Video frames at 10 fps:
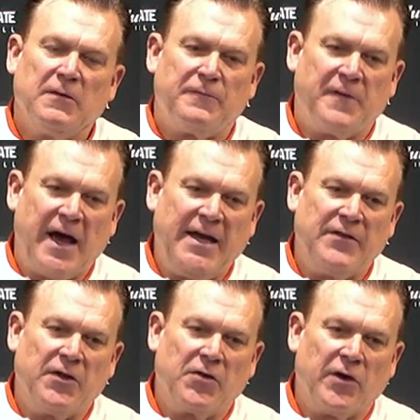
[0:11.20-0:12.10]
And I
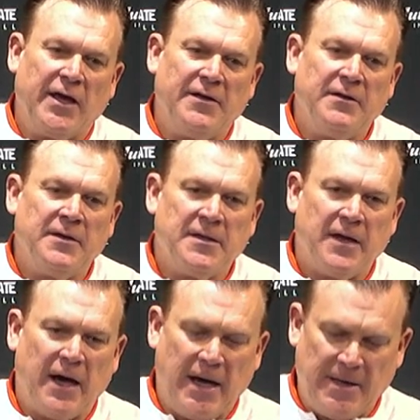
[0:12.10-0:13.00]
thought that that's what that
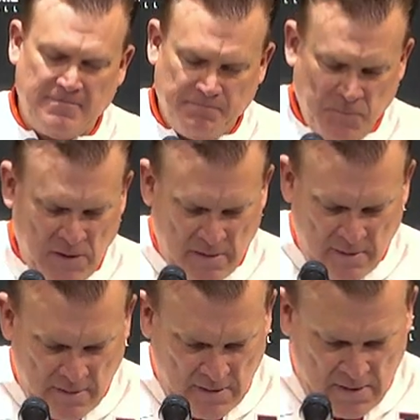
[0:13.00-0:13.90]
took today. I'm really
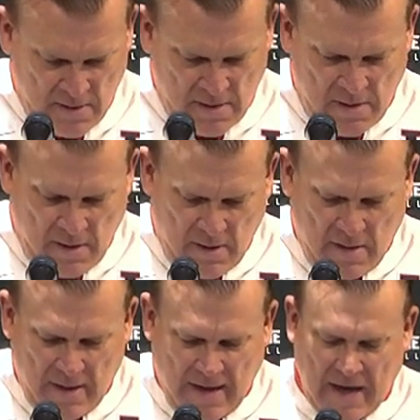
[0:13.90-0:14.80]
proud of my group.
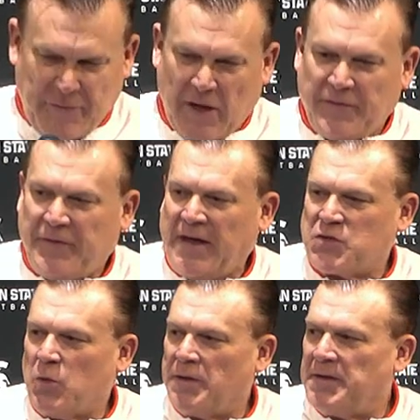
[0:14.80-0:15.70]
I'm really
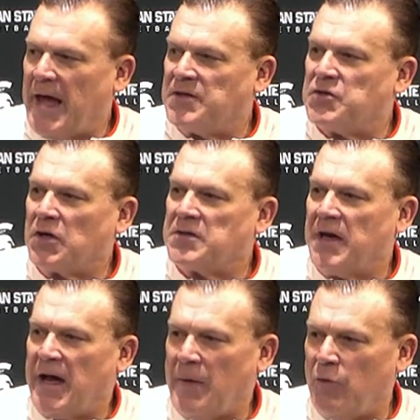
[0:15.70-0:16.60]
proud of
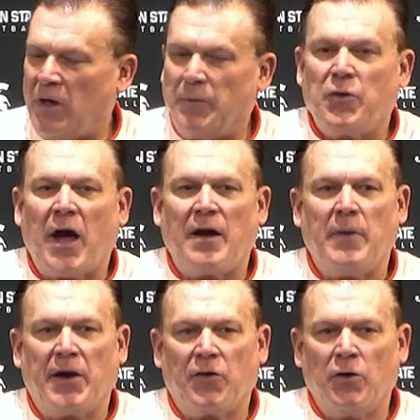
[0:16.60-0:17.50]
the
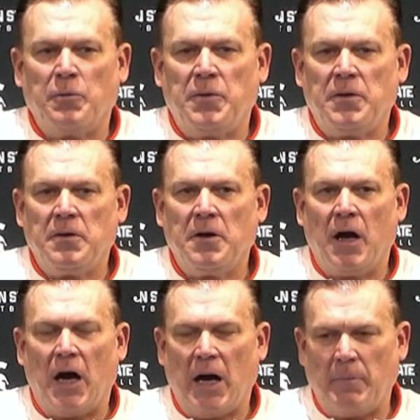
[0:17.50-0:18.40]
connectivity,
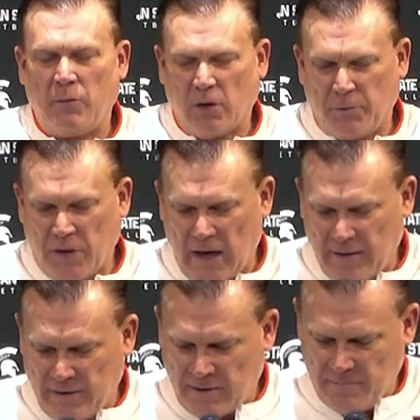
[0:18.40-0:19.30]
the warrior
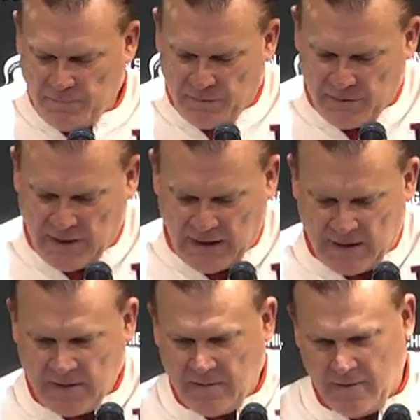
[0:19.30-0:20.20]
mentality I thought we
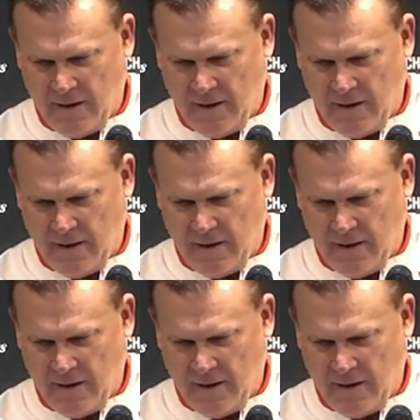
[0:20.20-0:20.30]
had.